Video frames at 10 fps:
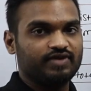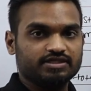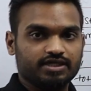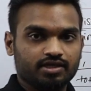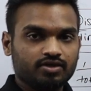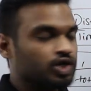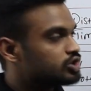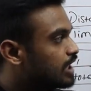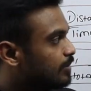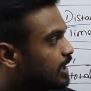left hand side.
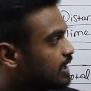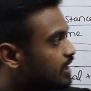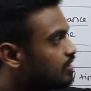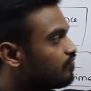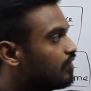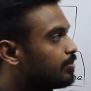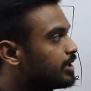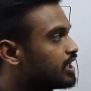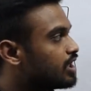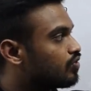So I am getting 1
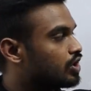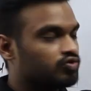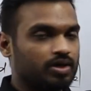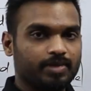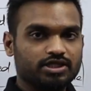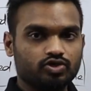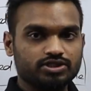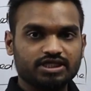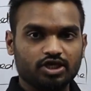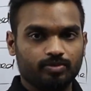meter equal to 1 by
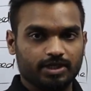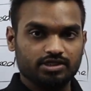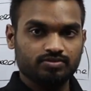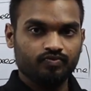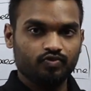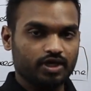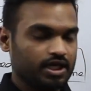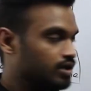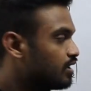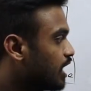1000 kilometers.
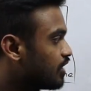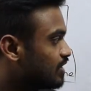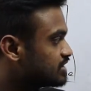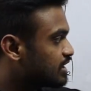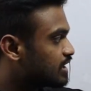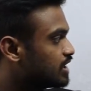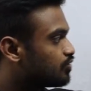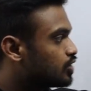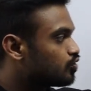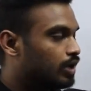Okay, and 1 second
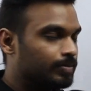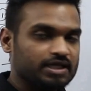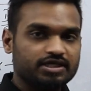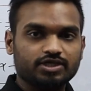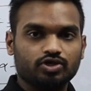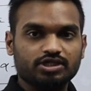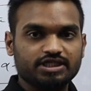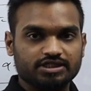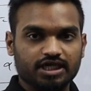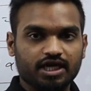equal to 1 by
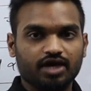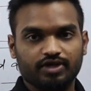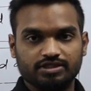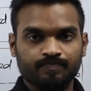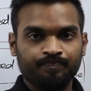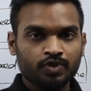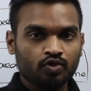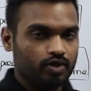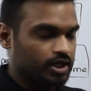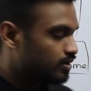3600 hours.
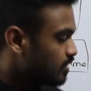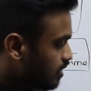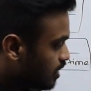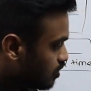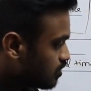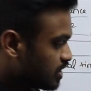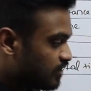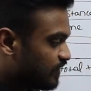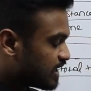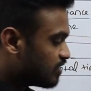Okay, now
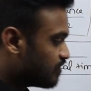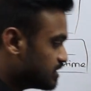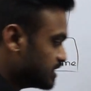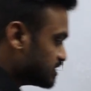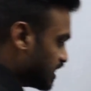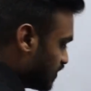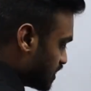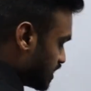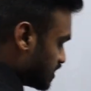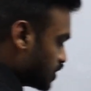if I convert this, I will
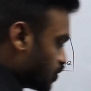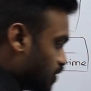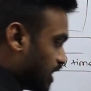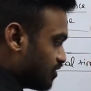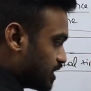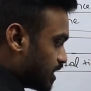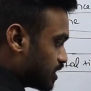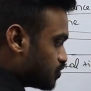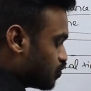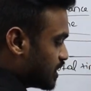get, we have
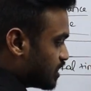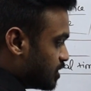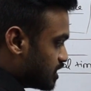here 20